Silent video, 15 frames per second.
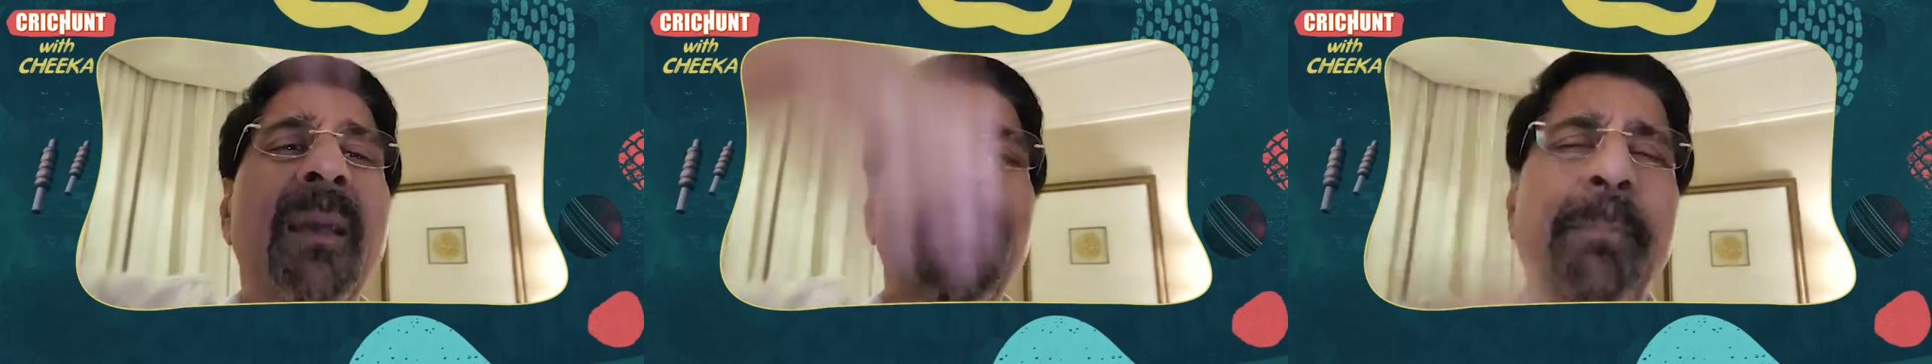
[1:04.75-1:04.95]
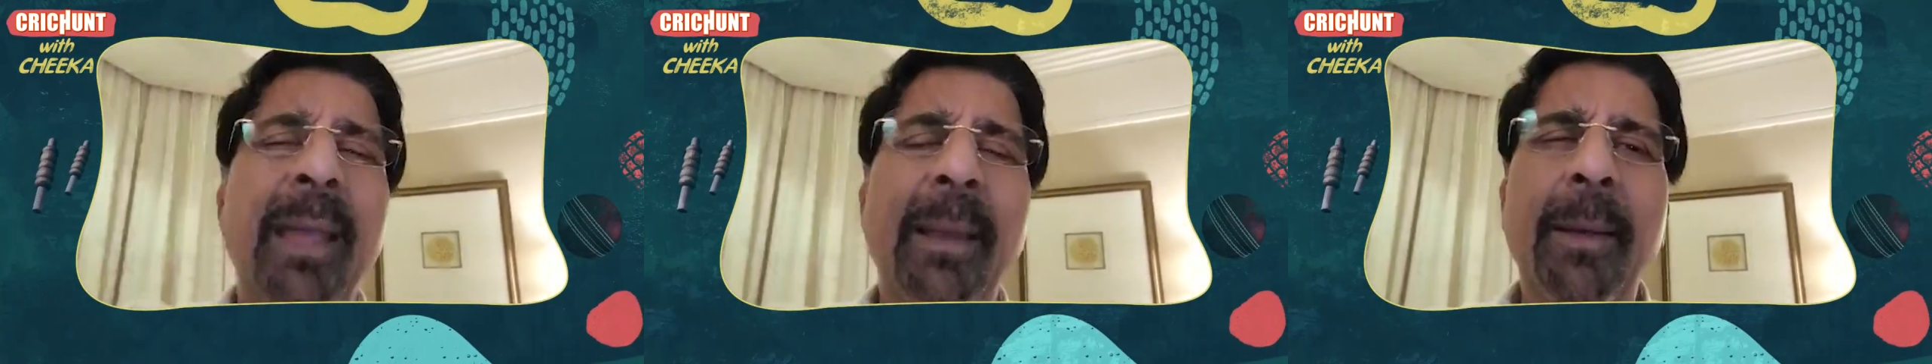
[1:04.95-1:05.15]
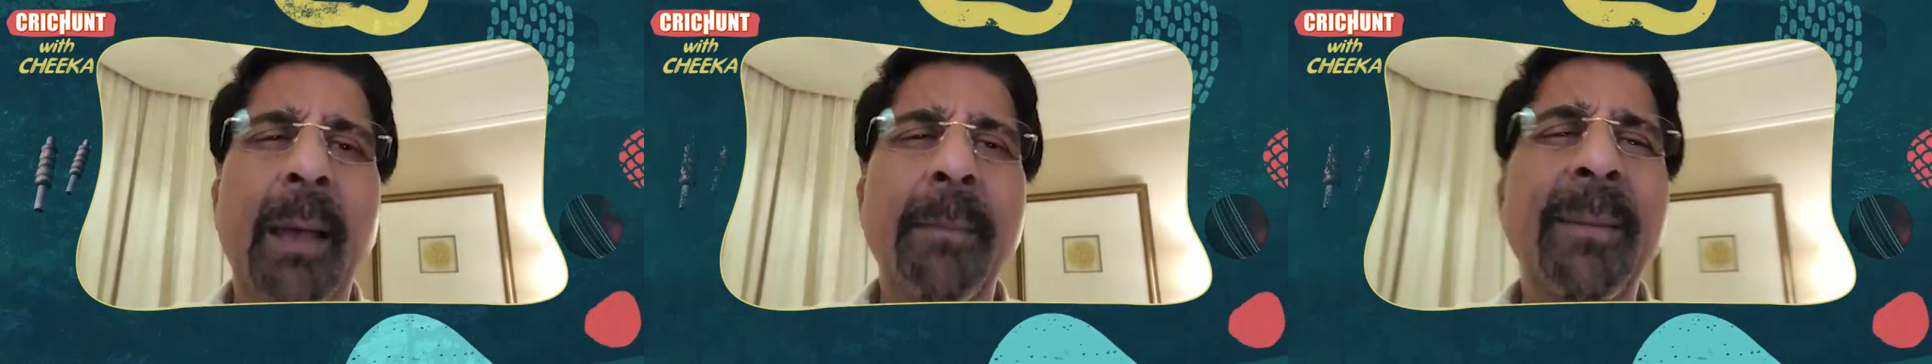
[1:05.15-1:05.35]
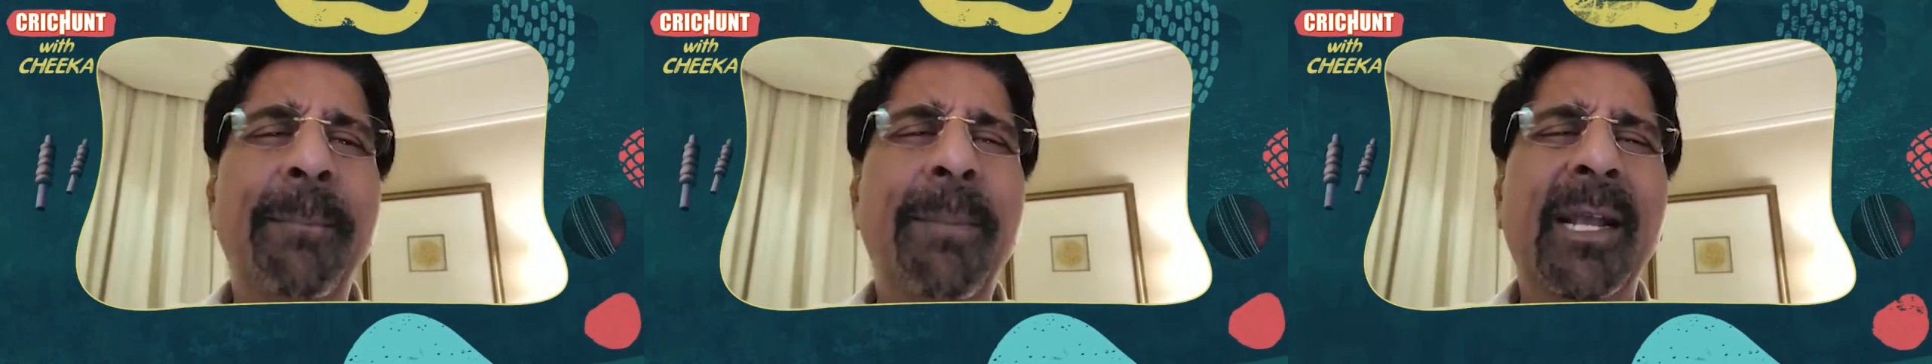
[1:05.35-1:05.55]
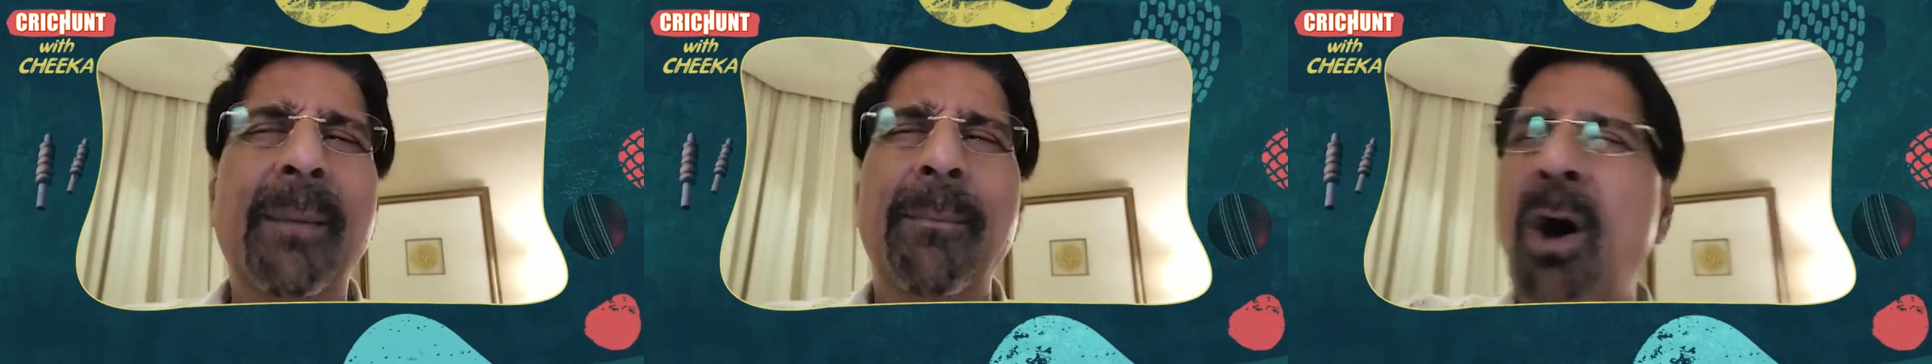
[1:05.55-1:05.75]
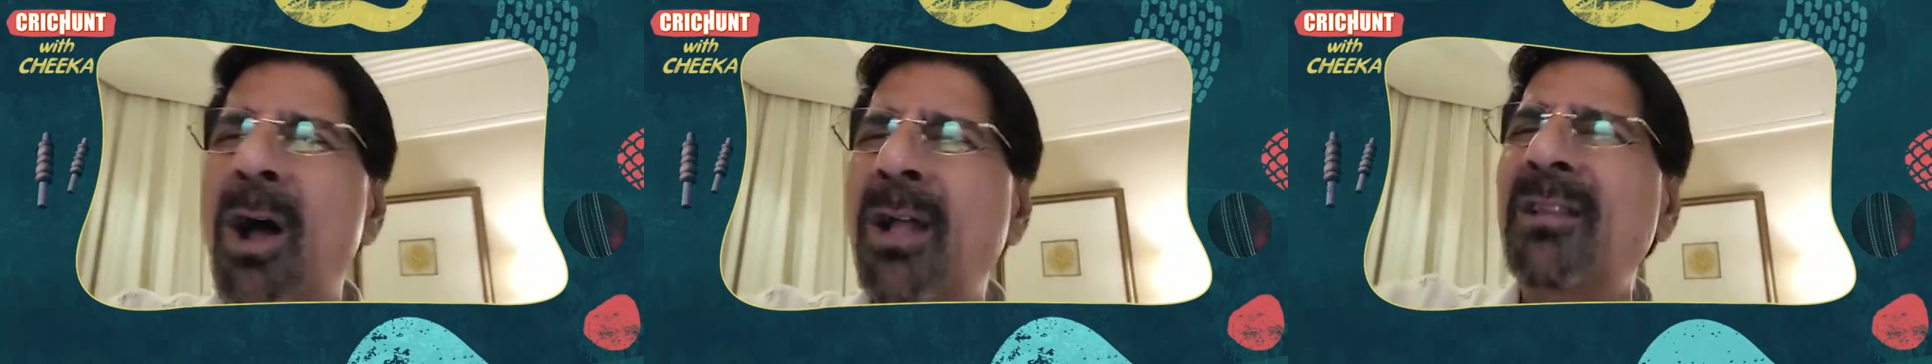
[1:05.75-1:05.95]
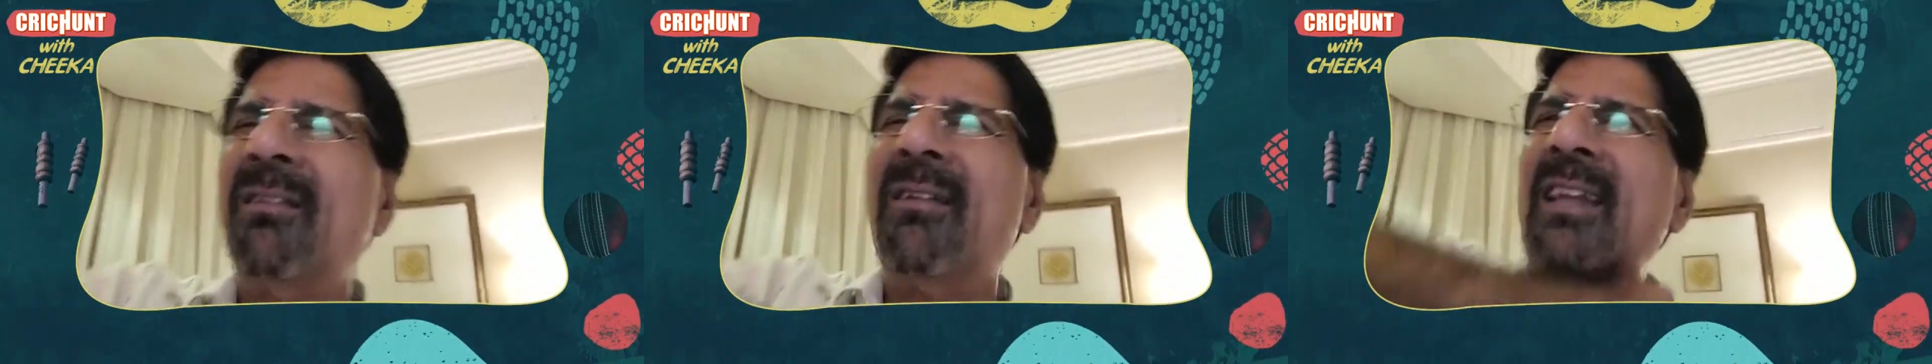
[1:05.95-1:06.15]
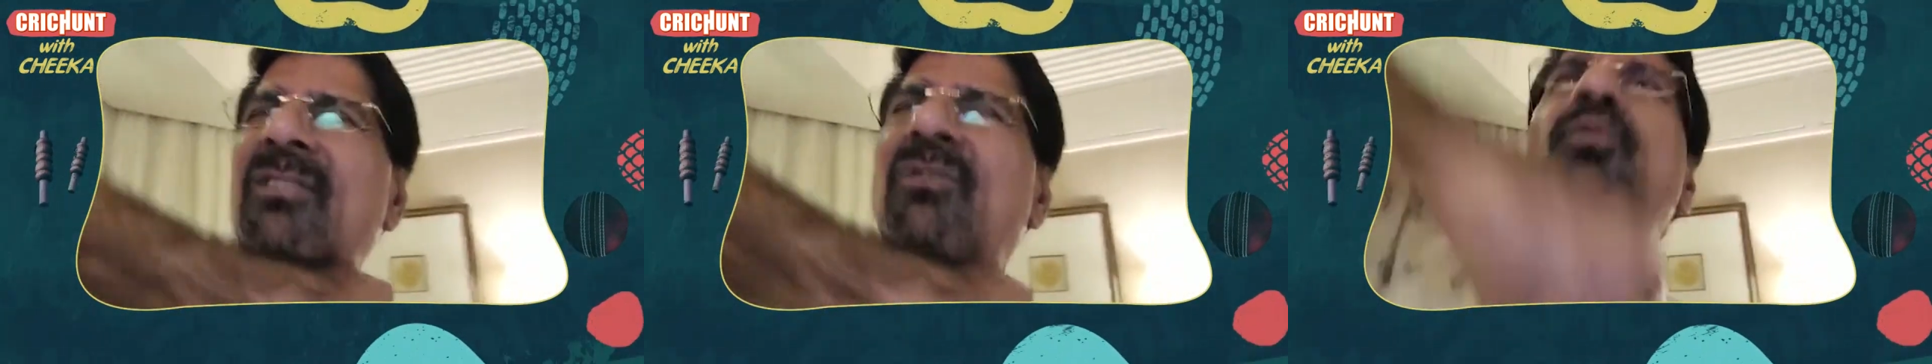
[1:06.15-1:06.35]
Pick up on the rise.